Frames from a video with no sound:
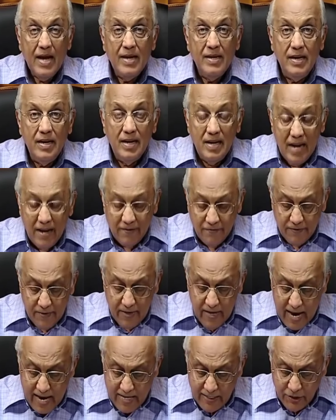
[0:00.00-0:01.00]
and he
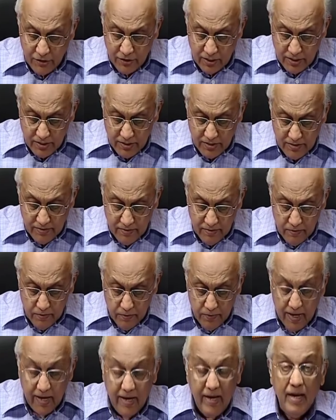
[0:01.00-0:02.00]
left Nazareth,
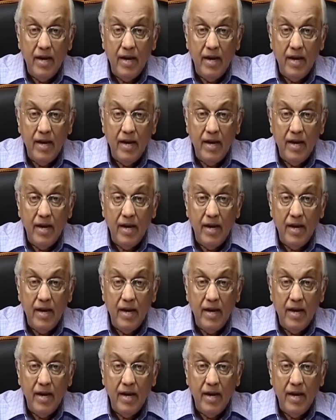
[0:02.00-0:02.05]
where